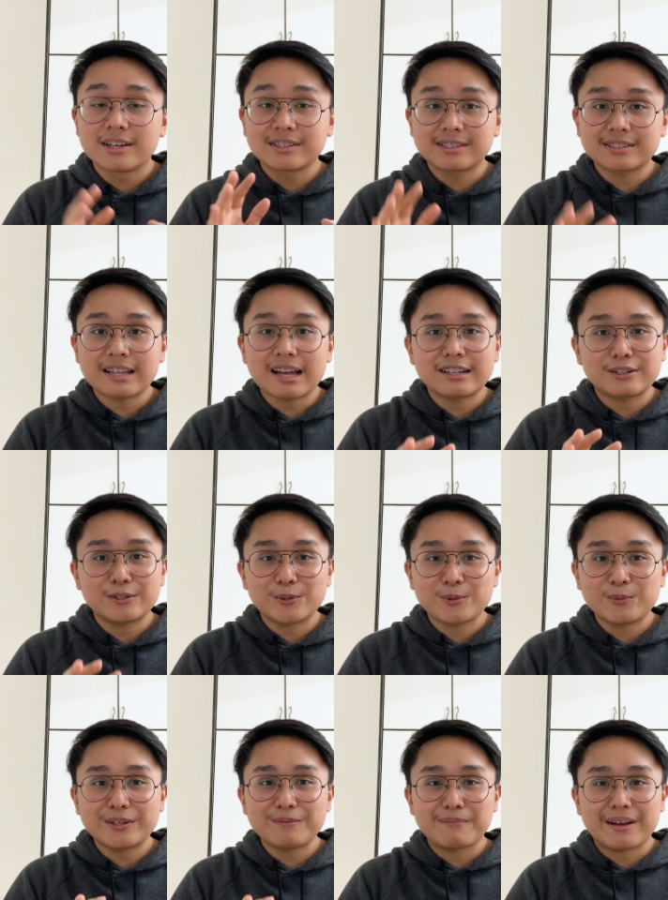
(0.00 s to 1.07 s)
start
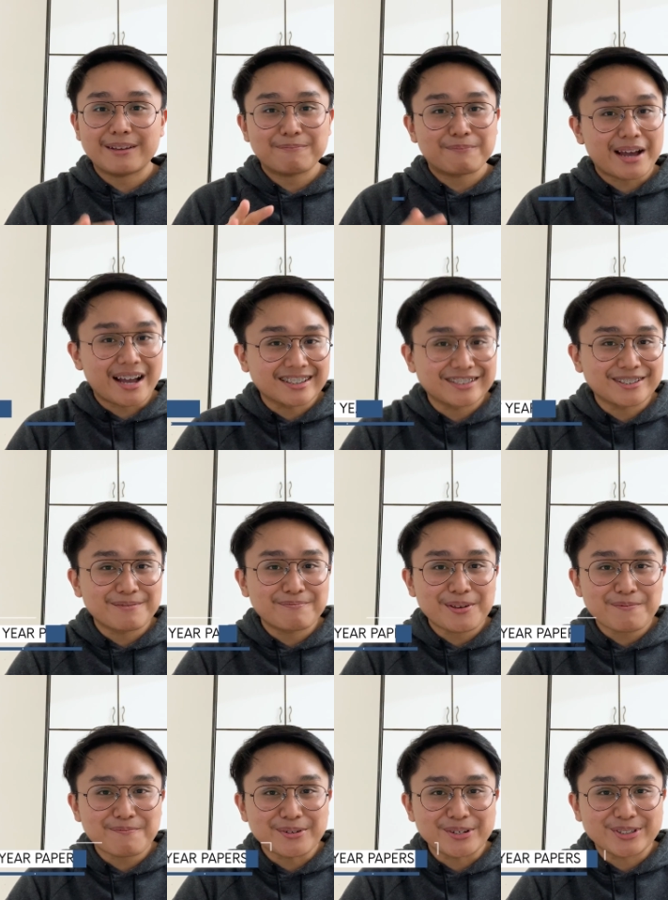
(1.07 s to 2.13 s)
doing my past year
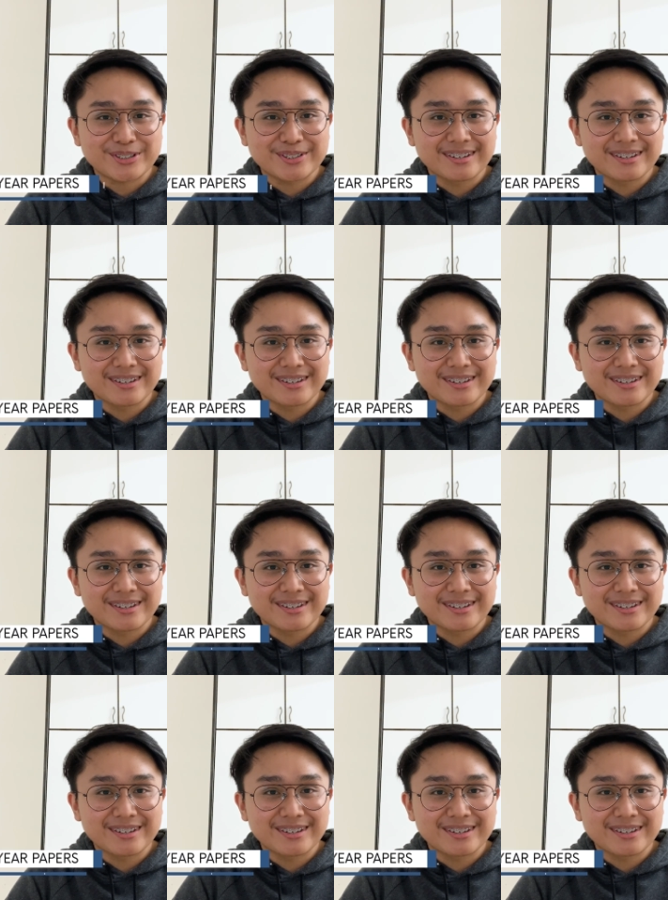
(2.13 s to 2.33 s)
papers.